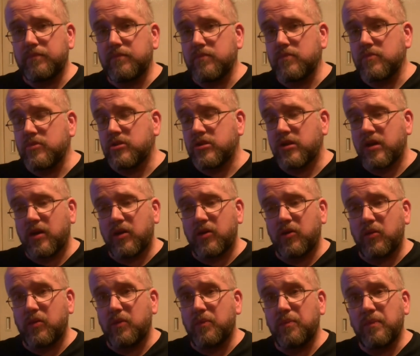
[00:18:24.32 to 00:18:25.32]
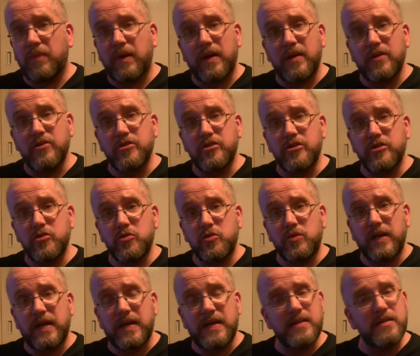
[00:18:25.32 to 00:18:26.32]
So, as usual
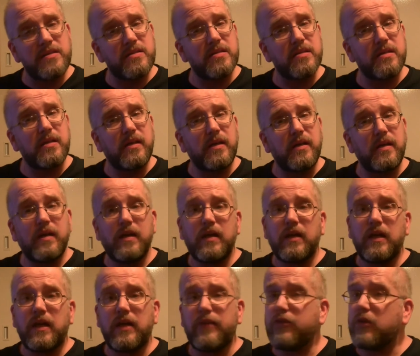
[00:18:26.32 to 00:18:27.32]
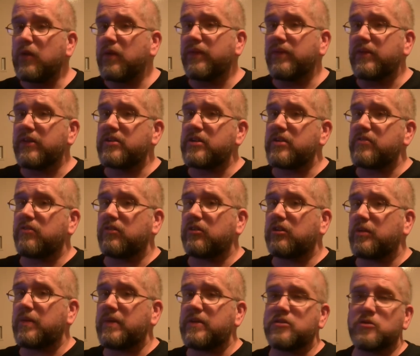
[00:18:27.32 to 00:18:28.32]
guys, if you have any general
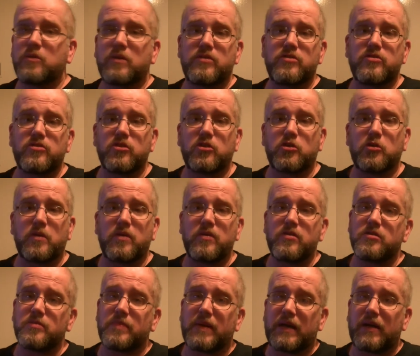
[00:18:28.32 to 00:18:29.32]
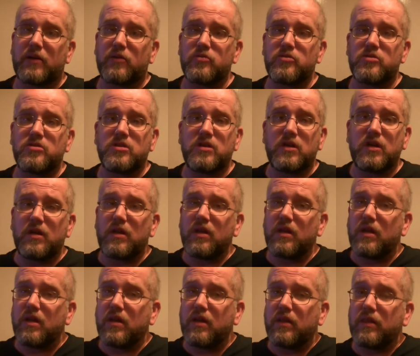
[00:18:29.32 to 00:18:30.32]
comments, questions or queries about
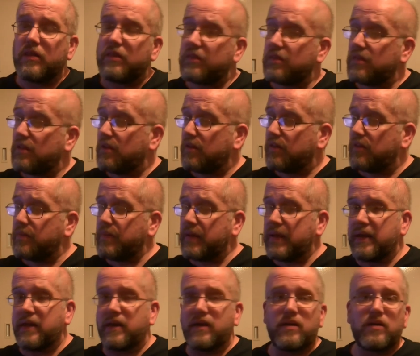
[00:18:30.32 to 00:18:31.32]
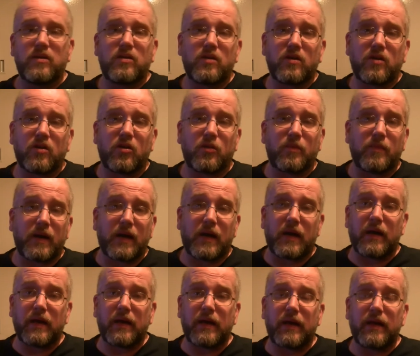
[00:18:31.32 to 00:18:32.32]
the beer or
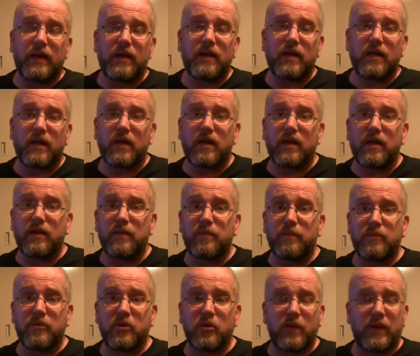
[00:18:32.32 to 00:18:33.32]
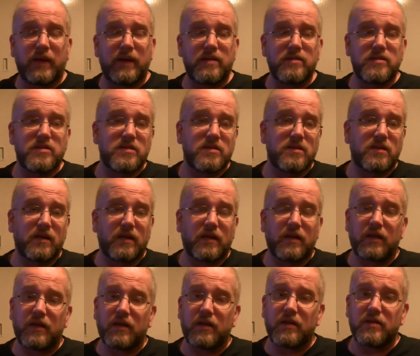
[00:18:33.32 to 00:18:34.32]
my brewing
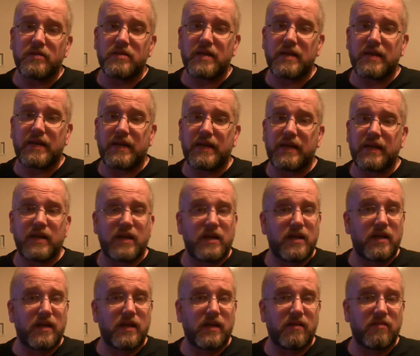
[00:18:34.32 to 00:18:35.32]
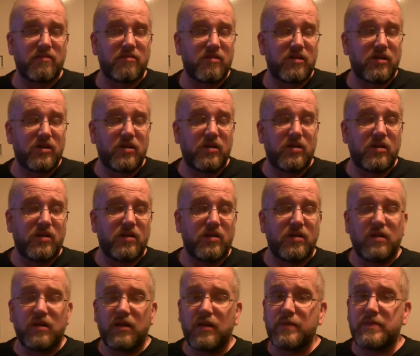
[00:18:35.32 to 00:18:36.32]
technique in
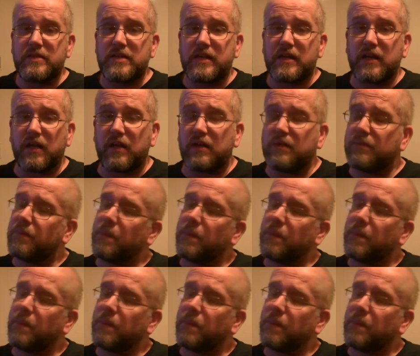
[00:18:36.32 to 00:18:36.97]
particular,